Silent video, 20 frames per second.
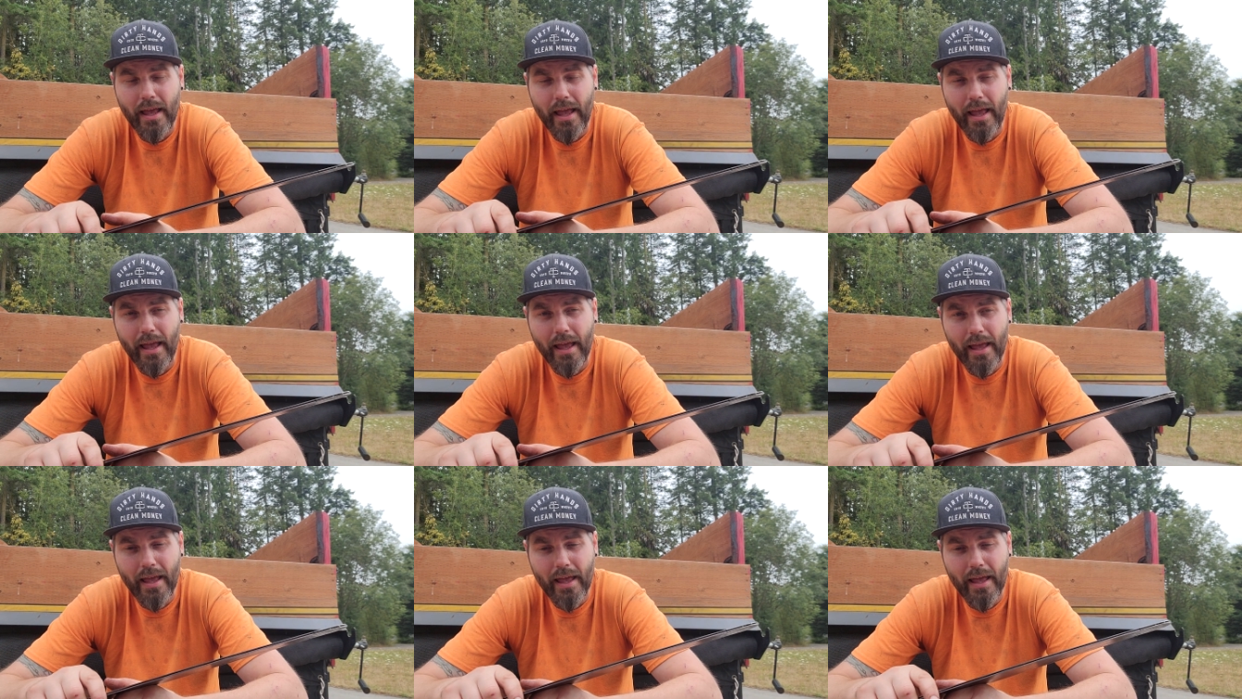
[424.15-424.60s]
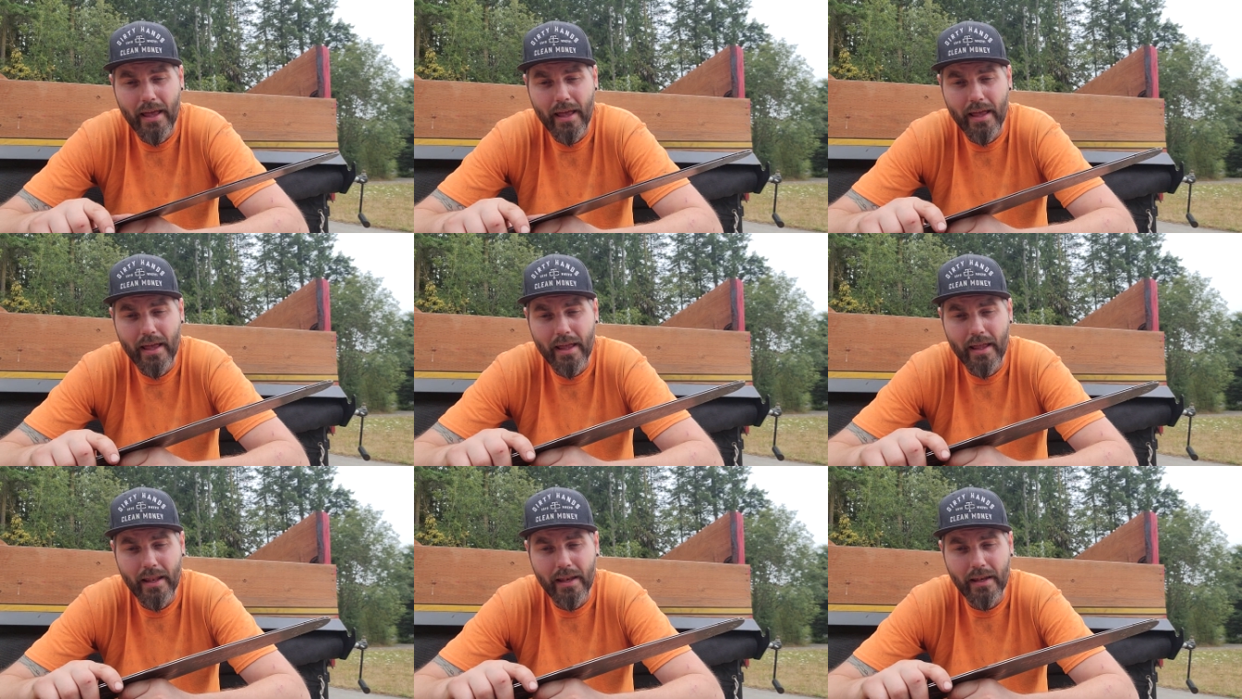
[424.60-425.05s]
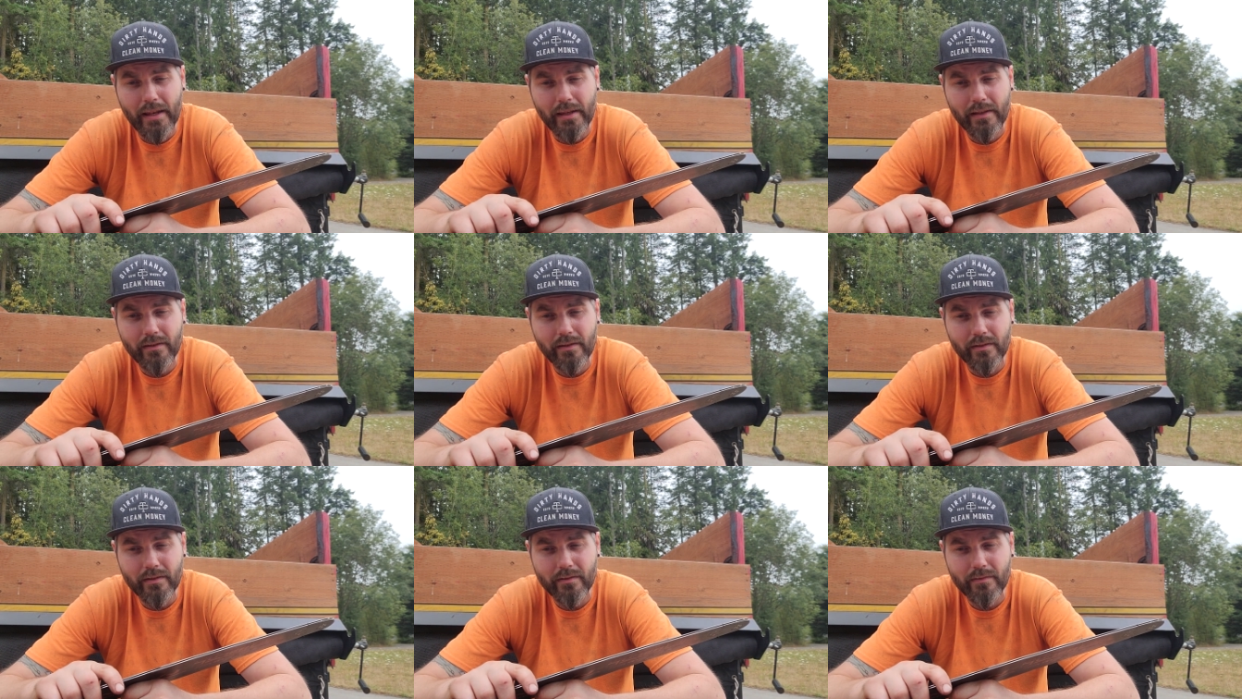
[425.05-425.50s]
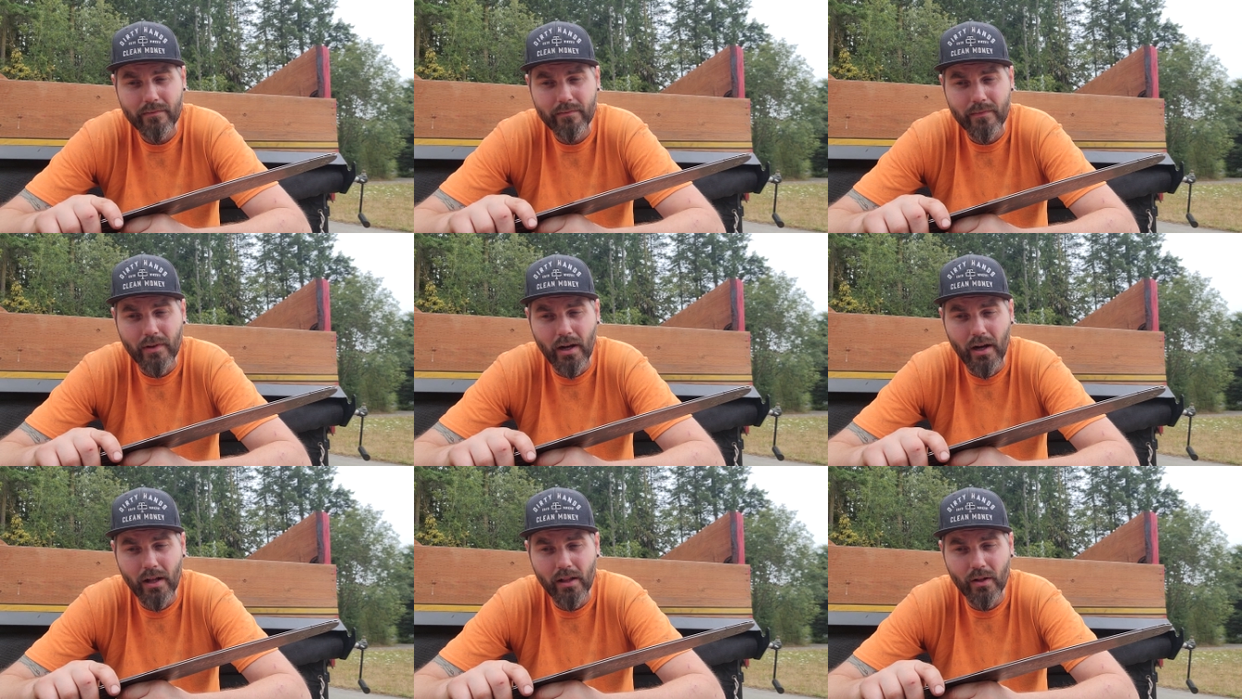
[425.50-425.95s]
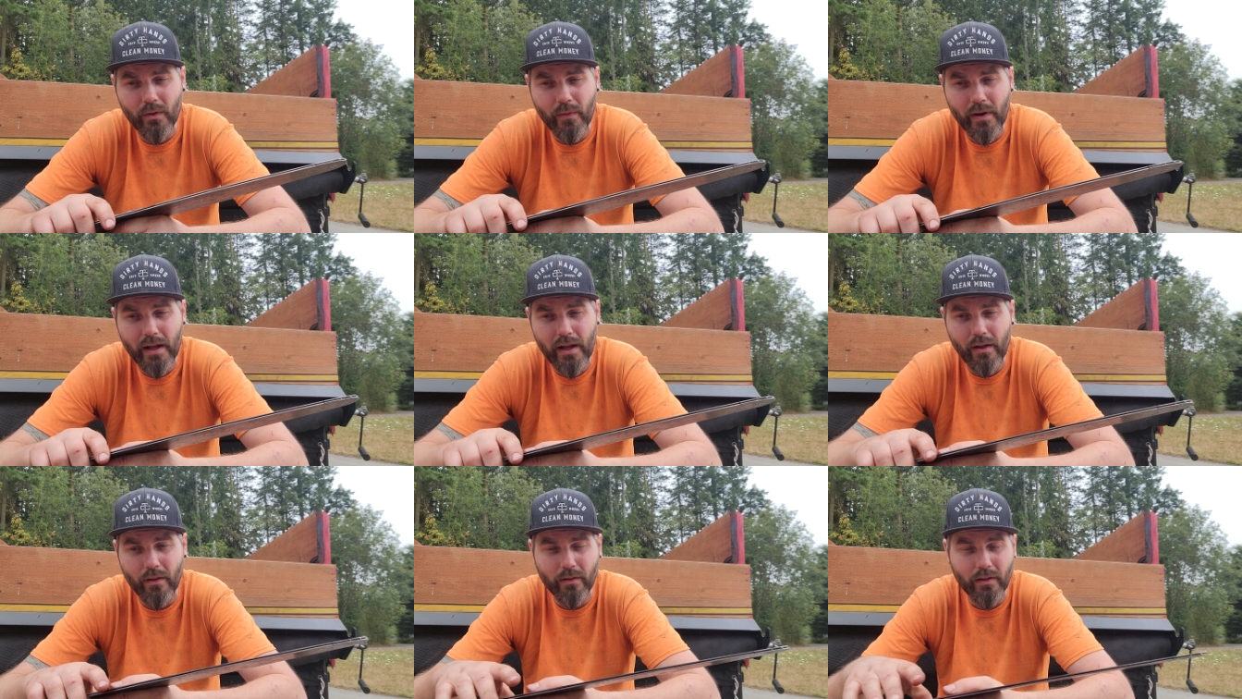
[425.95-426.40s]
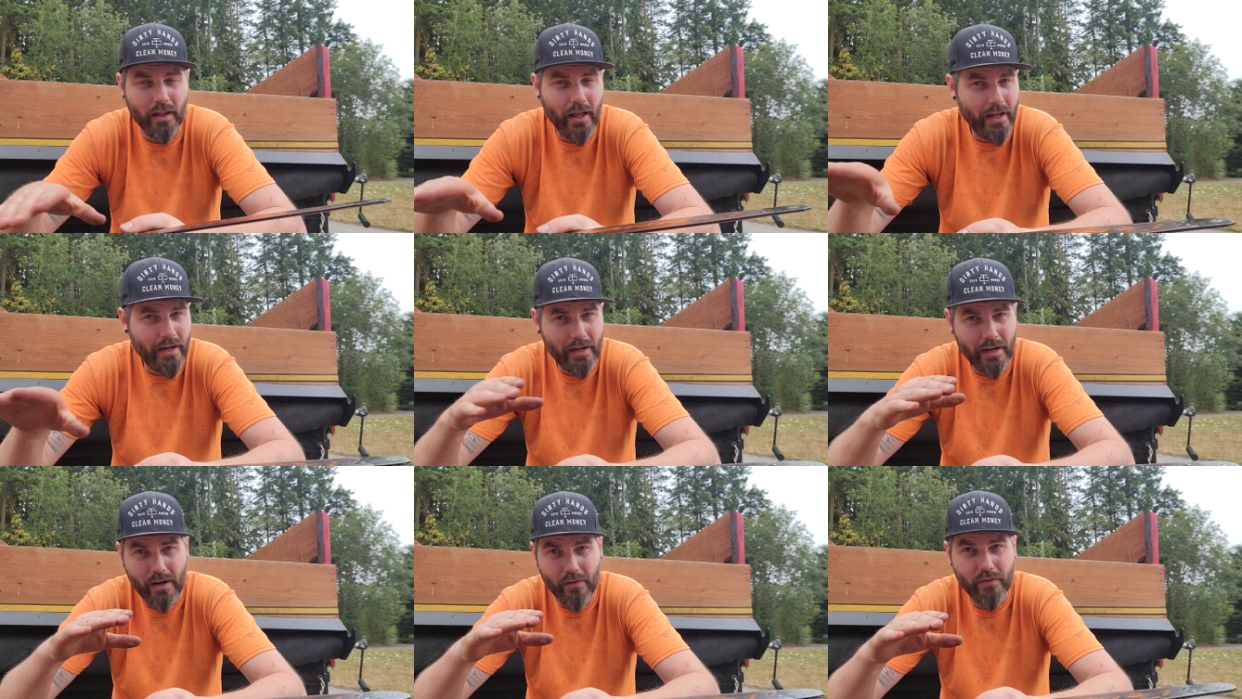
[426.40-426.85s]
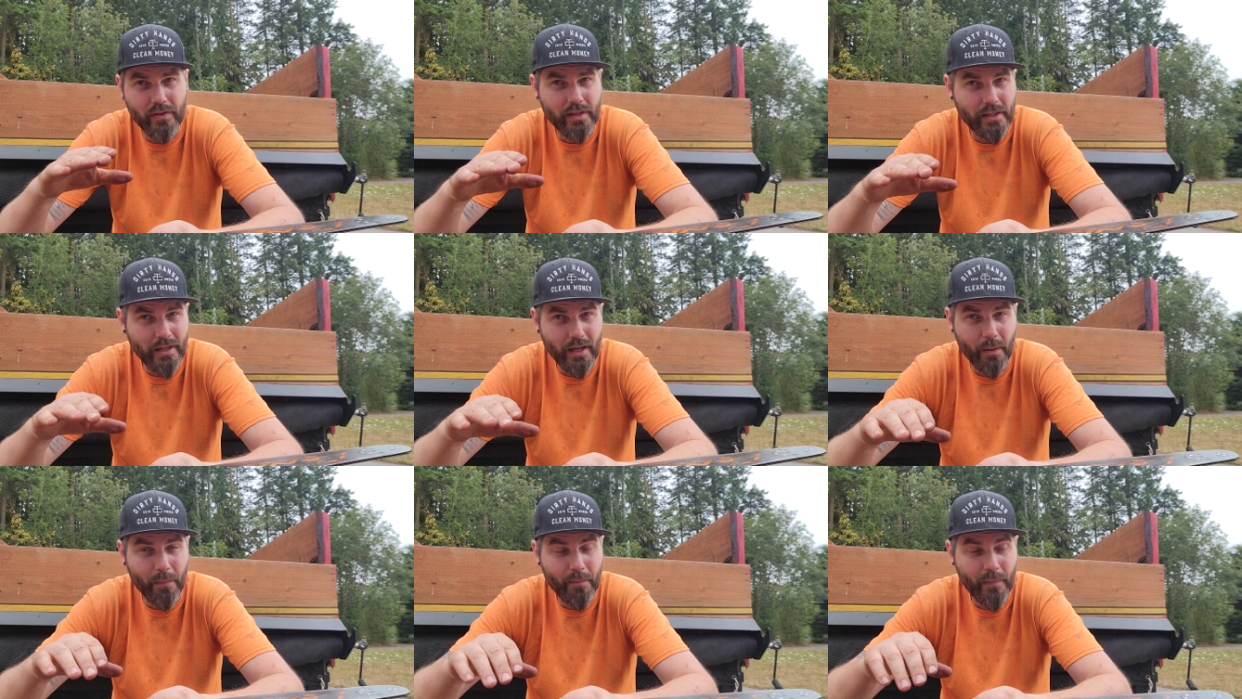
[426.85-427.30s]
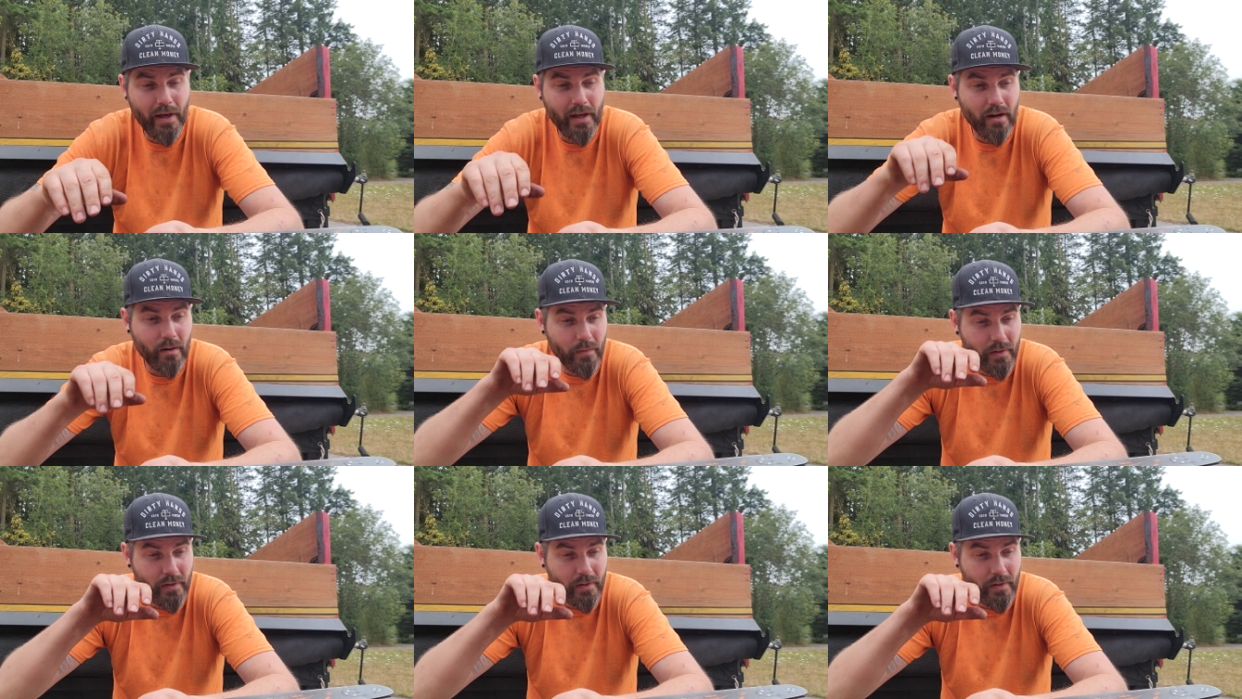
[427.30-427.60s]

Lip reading: and just all around lining everything up better,